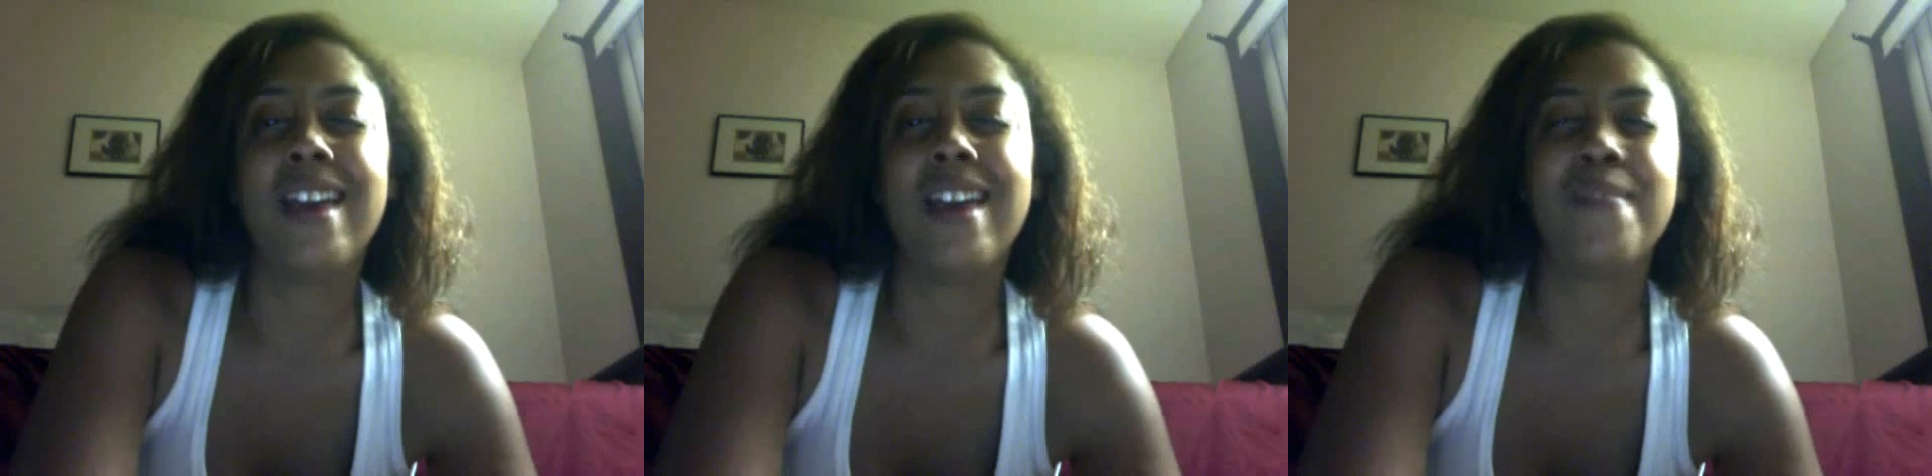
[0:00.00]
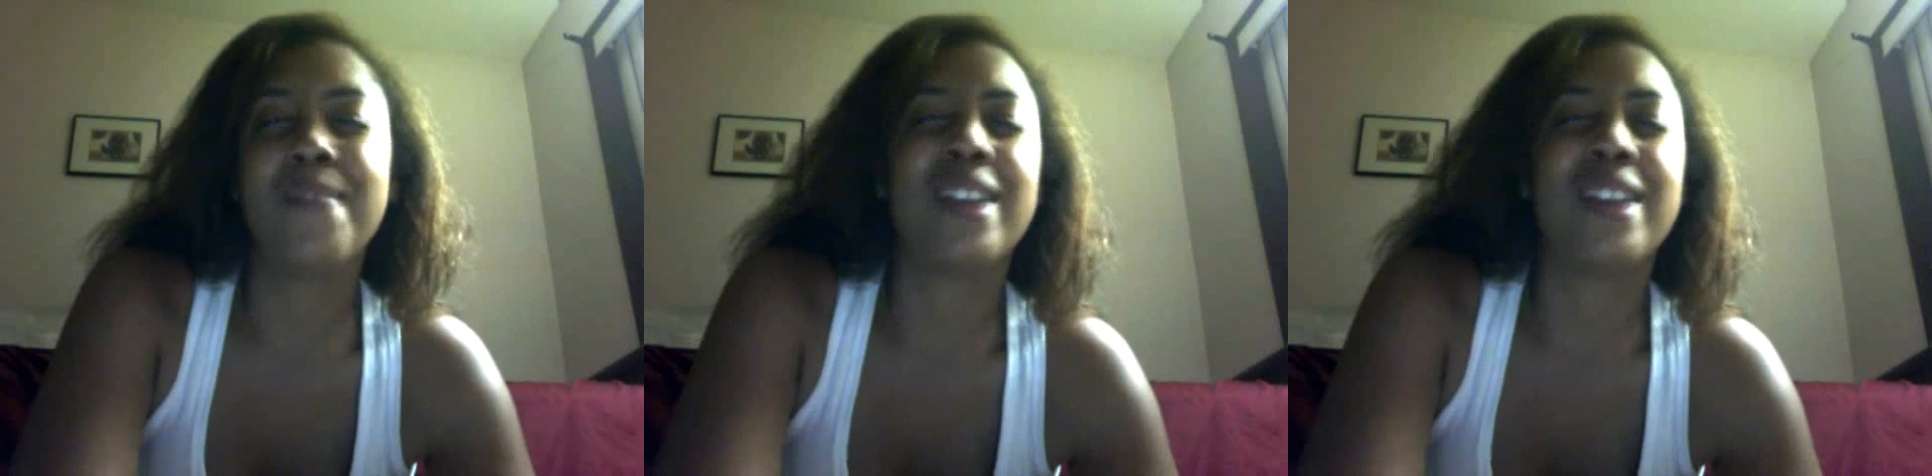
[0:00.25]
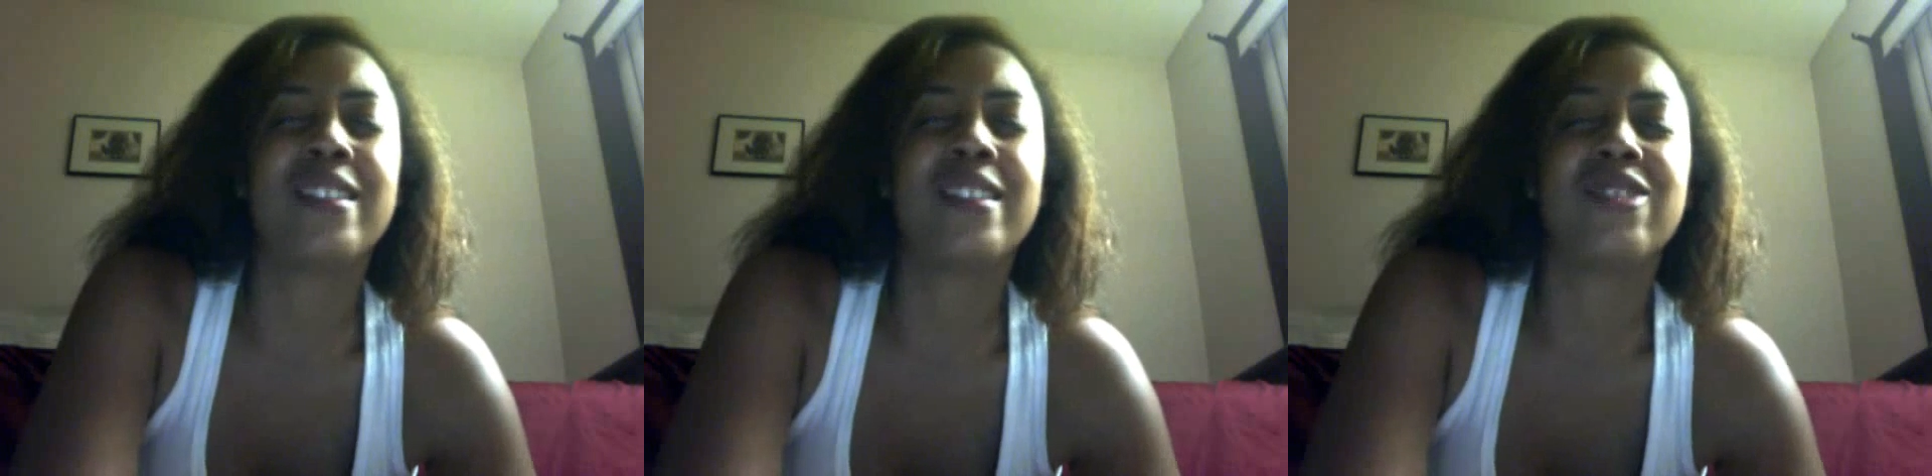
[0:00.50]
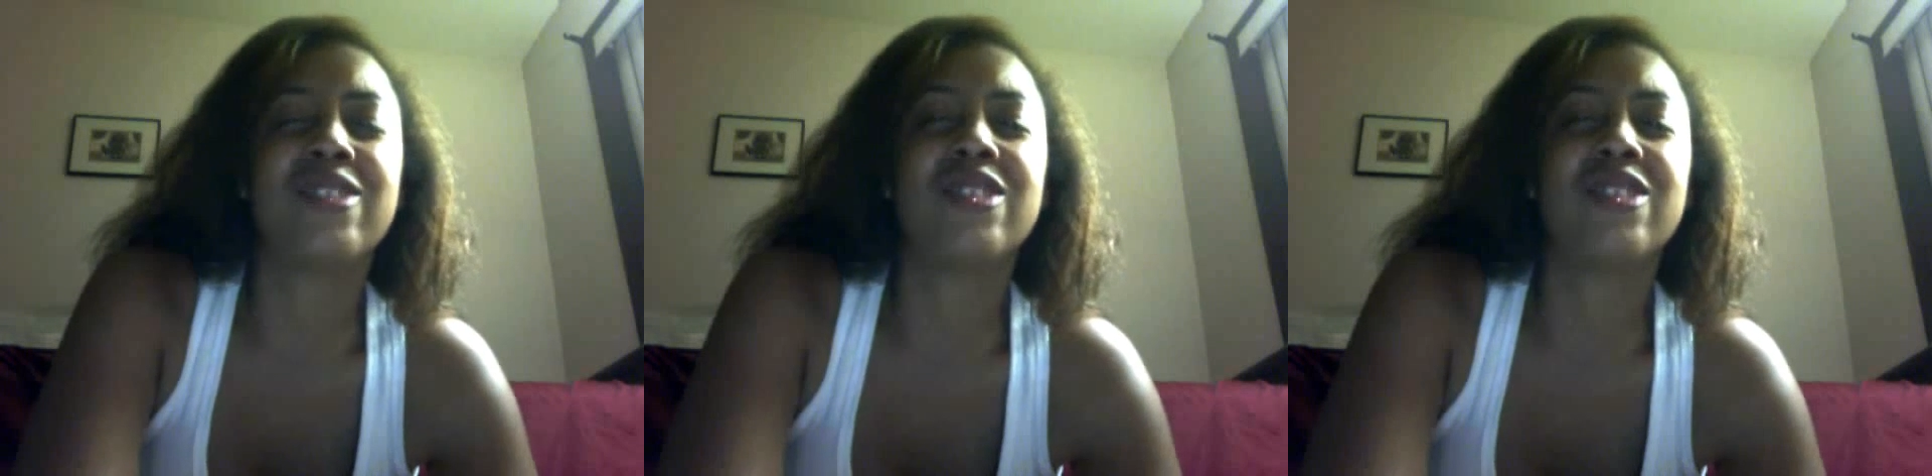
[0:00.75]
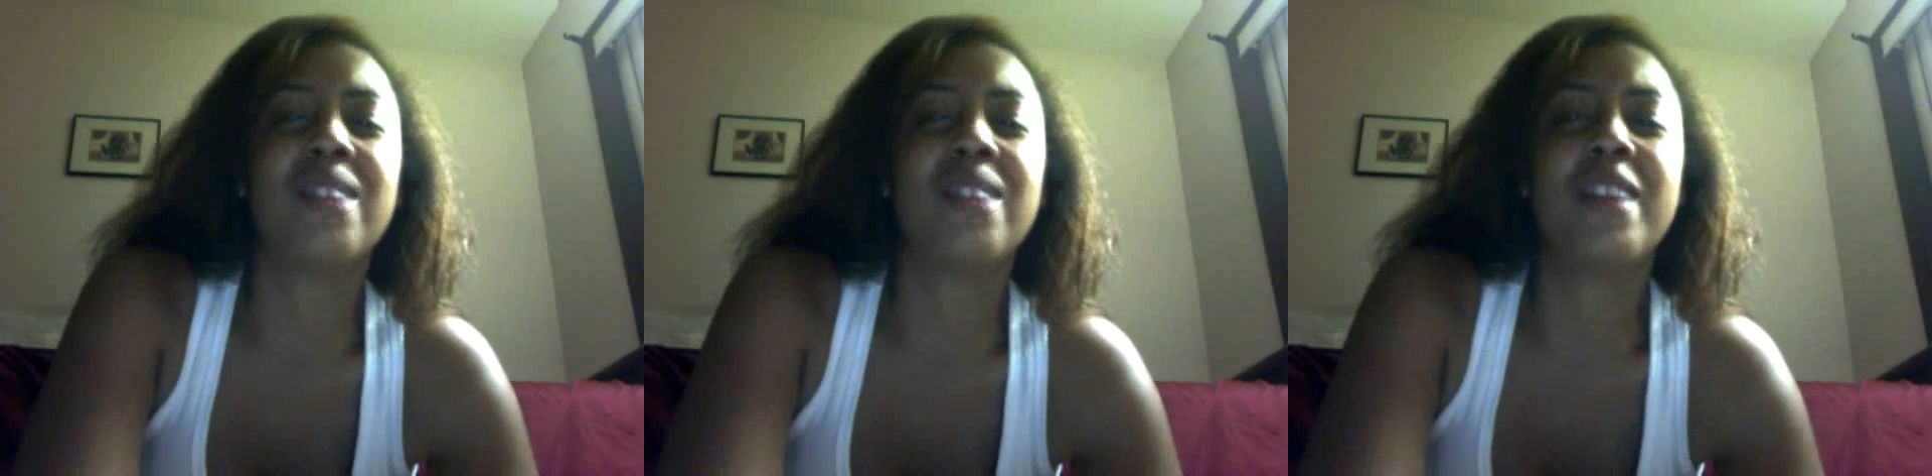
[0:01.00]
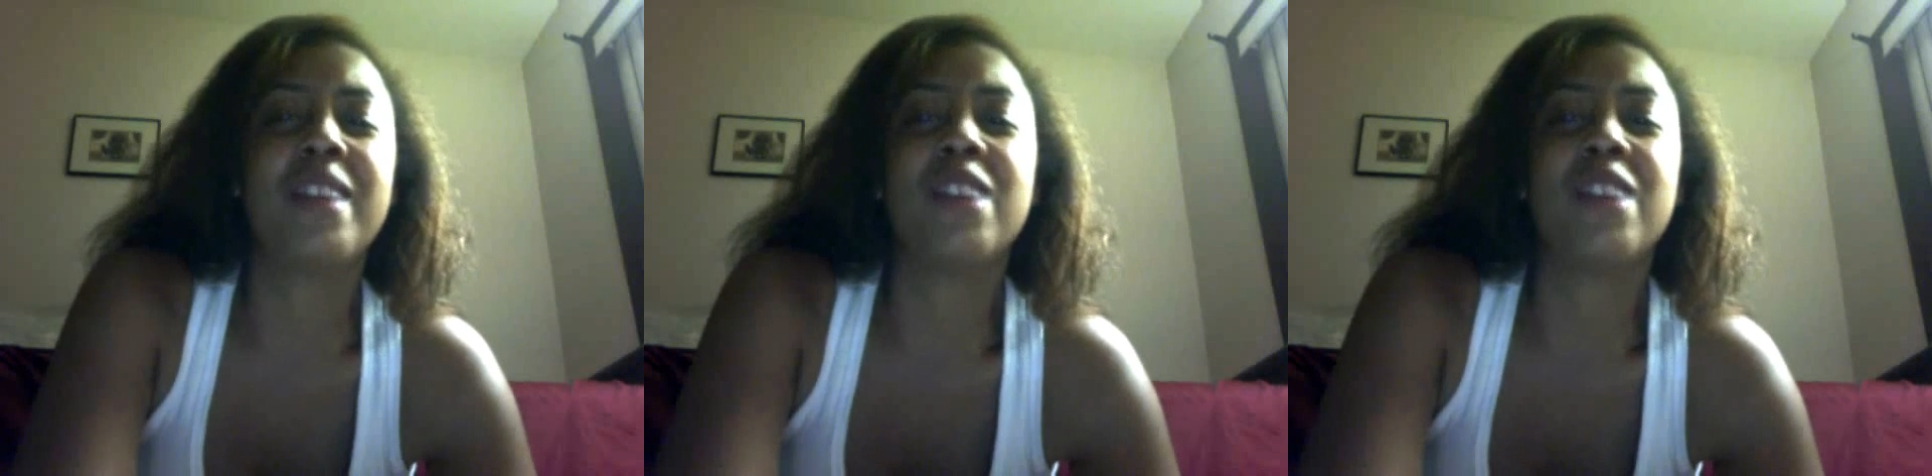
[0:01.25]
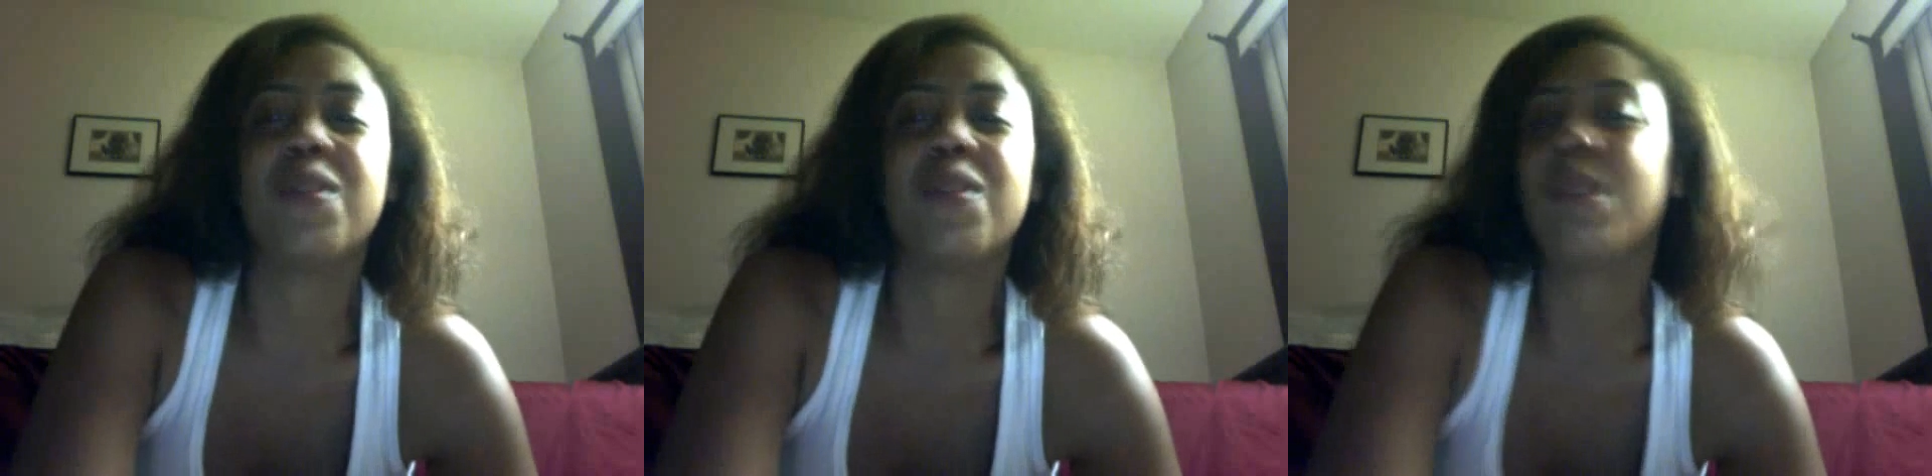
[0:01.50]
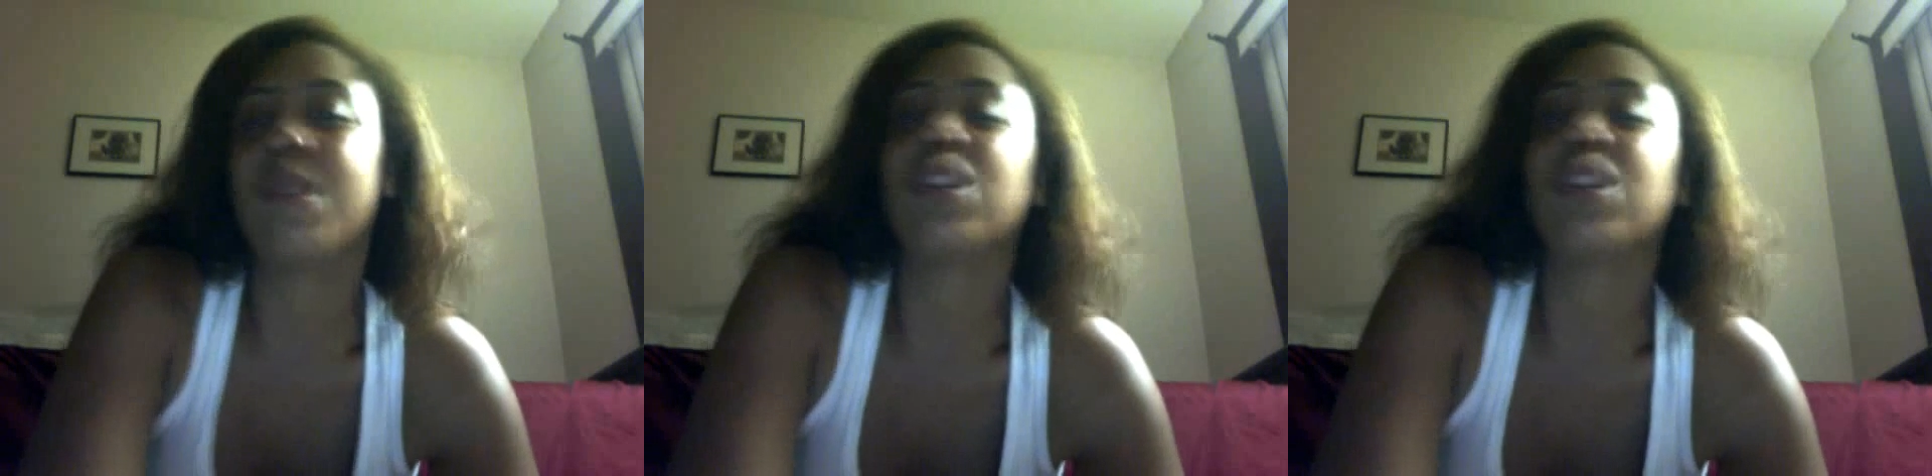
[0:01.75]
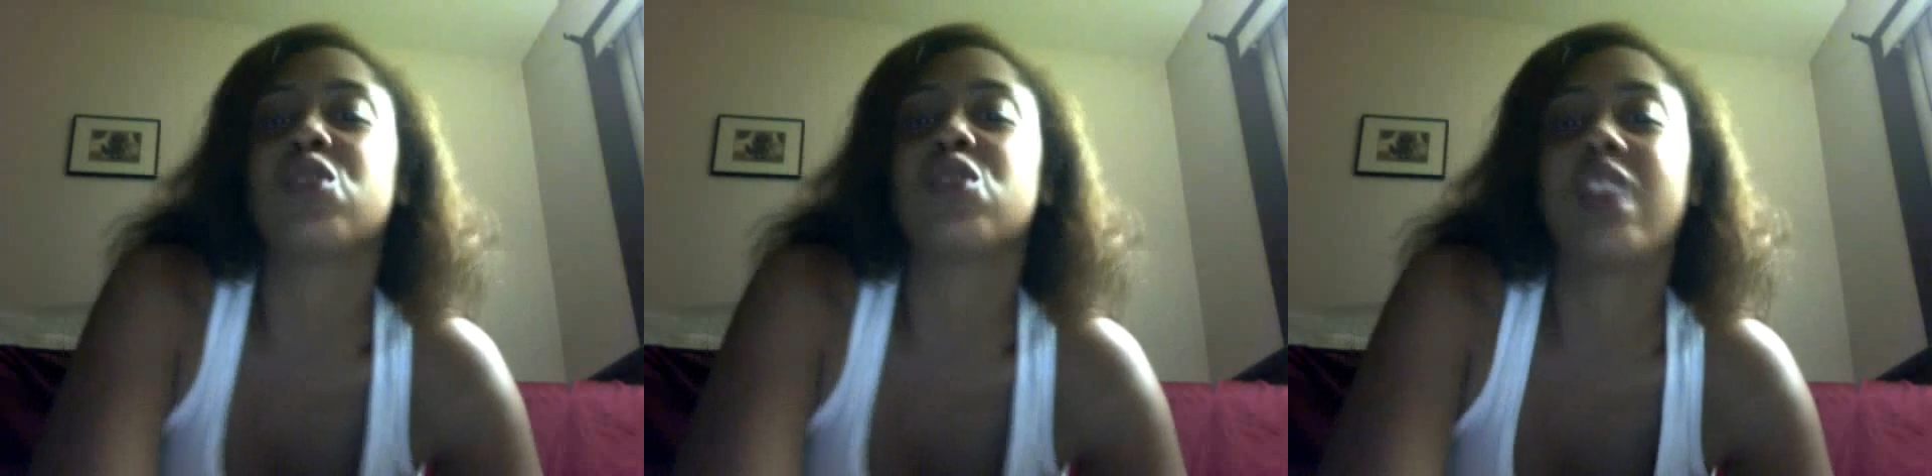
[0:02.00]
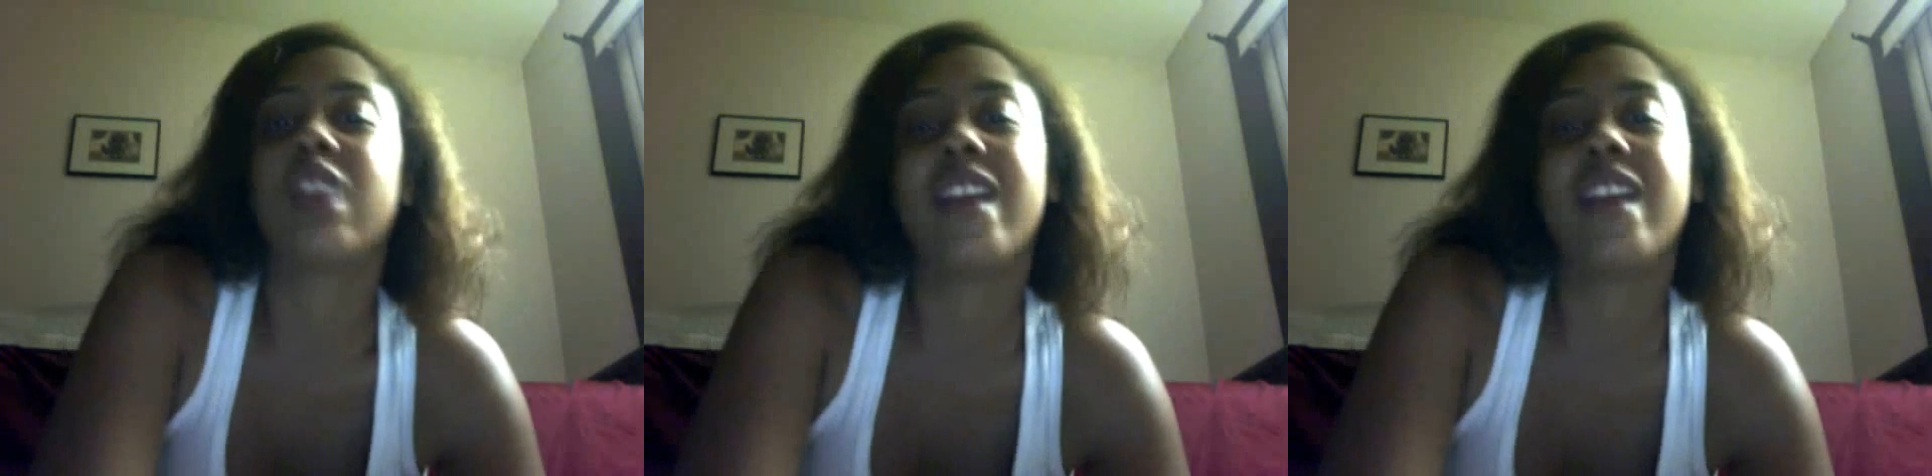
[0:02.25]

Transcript: I'm not gonna just cut my hair for one week of straight